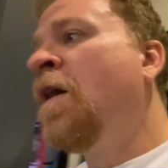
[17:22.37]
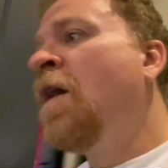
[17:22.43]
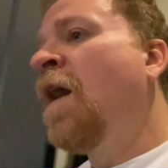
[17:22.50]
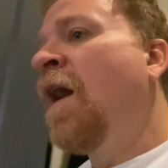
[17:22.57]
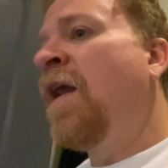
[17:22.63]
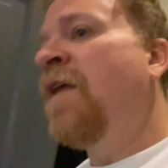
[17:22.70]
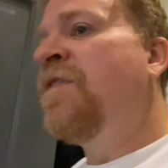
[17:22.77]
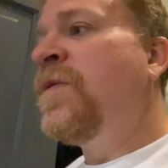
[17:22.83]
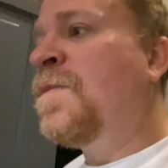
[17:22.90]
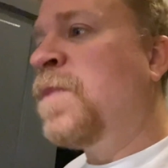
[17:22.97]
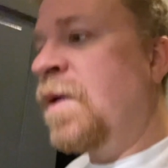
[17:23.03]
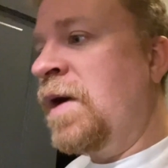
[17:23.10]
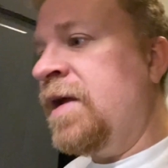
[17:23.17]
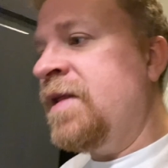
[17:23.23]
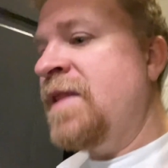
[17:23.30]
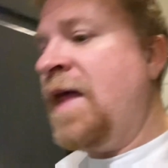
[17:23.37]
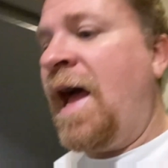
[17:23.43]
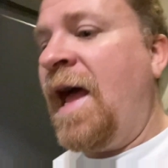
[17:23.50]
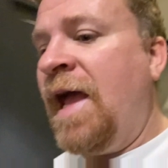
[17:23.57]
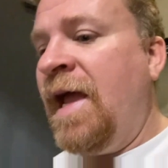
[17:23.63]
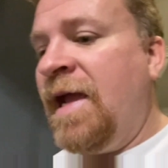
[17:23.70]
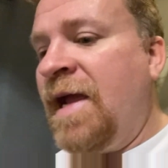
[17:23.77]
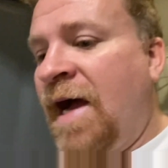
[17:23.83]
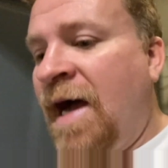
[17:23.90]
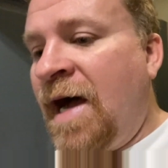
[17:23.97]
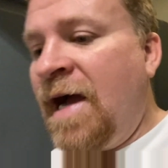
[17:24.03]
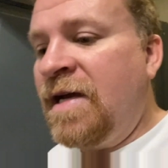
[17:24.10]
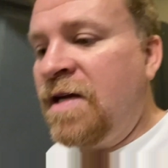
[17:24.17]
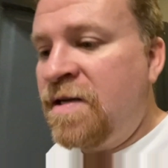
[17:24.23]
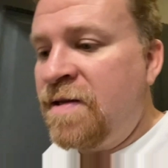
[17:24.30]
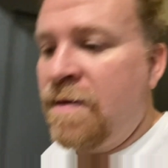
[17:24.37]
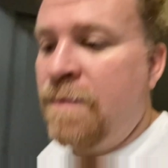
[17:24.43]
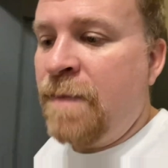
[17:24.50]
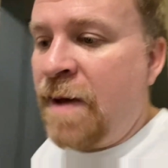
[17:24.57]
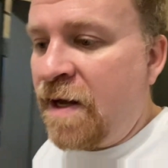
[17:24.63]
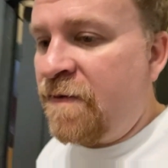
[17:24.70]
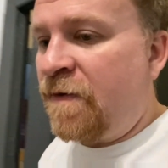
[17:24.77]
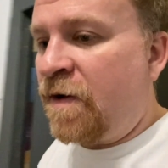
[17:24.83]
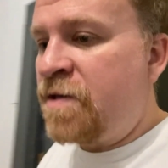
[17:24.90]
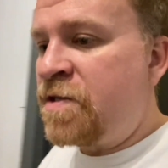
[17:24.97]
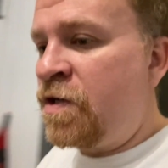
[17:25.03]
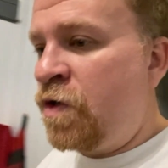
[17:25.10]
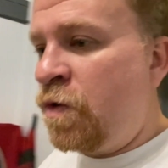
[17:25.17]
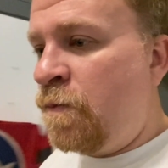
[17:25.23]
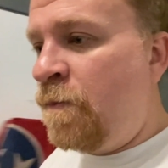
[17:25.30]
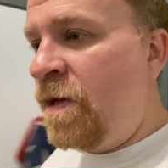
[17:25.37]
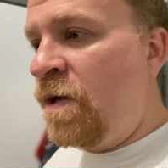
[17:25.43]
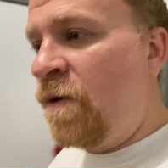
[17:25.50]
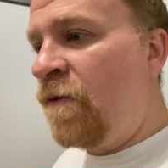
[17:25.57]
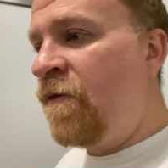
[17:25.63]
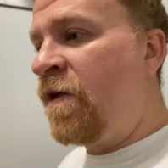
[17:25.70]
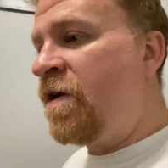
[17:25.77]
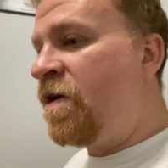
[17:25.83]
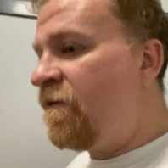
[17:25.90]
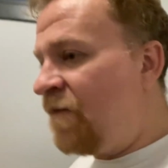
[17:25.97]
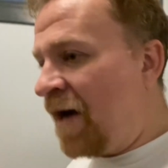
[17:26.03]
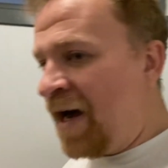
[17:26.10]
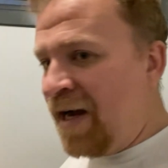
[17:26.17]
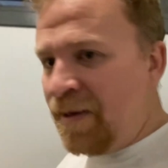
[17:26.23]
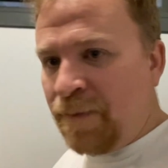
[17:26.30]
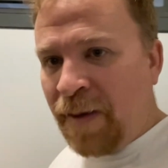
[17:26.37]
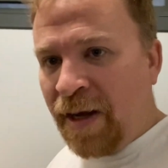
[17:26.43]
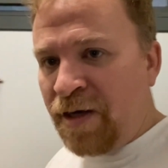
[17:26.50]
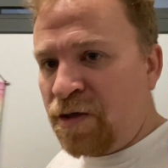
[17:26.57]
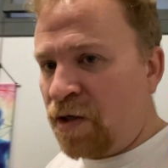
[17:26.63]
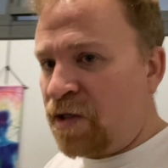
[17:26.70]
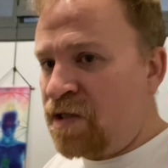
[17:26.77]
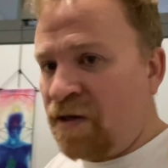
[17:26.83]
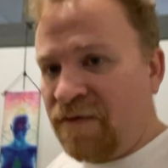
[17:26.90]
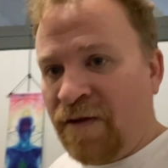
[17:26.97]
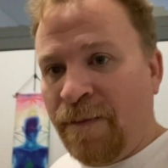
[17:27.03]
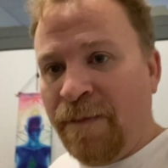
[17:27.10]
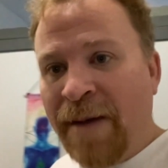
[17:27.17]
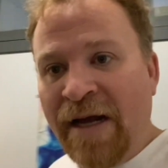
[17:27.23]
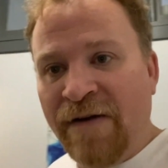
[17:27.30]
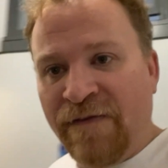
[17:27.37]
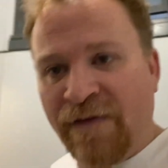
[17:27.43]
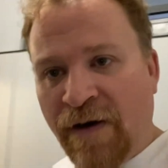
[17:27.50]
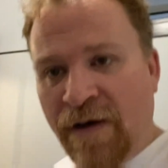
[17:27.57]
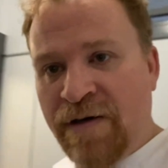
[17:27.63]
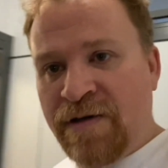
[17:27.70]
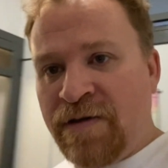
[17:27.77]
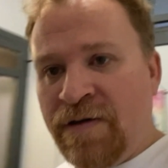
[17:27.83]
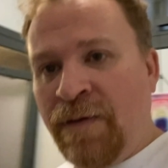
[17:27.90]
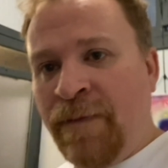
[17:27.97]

And if you bring that AI into the metaverse and you build the divine matrix of the metaverse